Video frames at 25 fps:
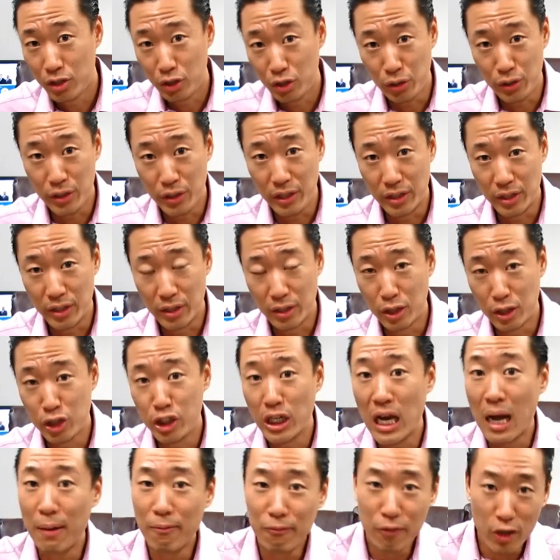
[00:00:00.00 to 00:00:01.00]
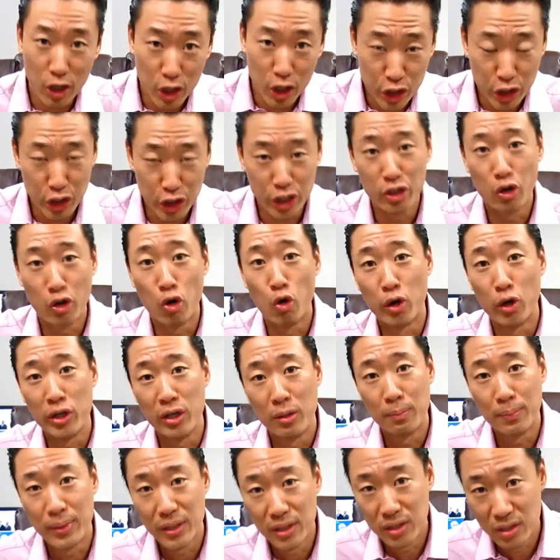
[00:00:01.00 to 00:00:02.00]
to your job function or
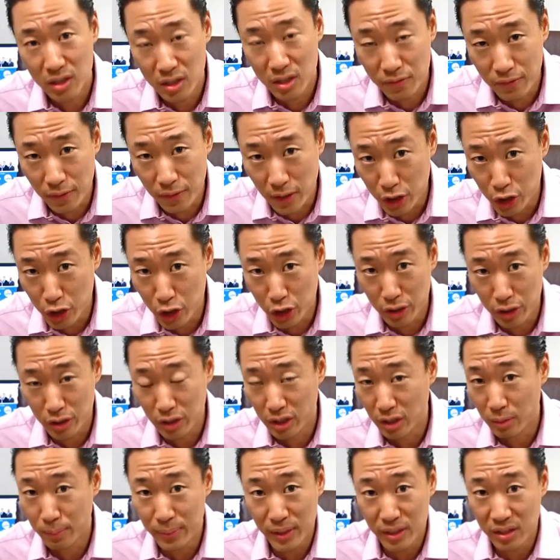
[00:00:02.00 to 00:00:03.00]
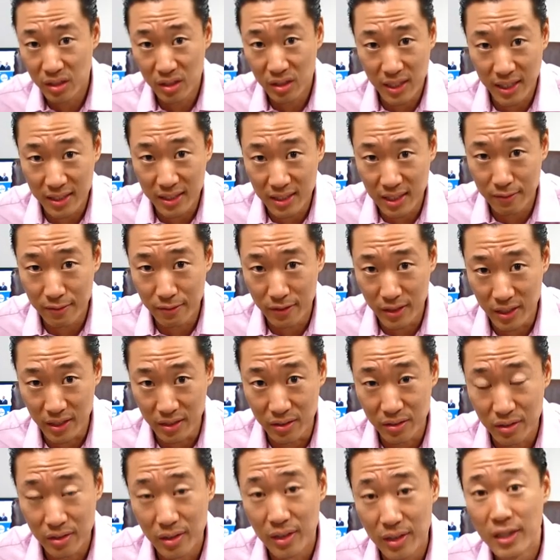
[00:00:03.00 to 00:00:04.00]
your business function or your business
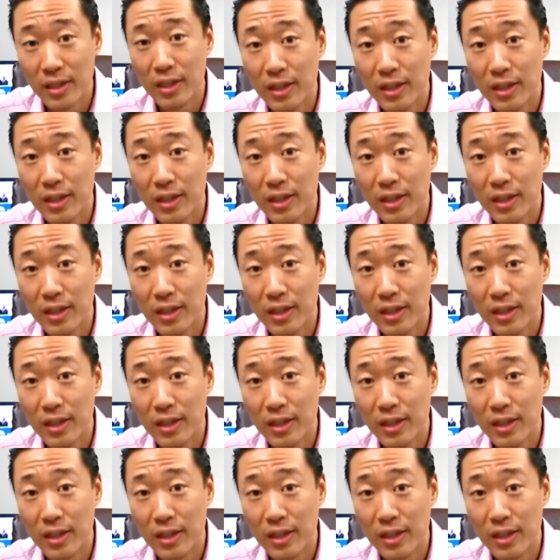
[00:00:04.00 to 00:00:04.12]
activities.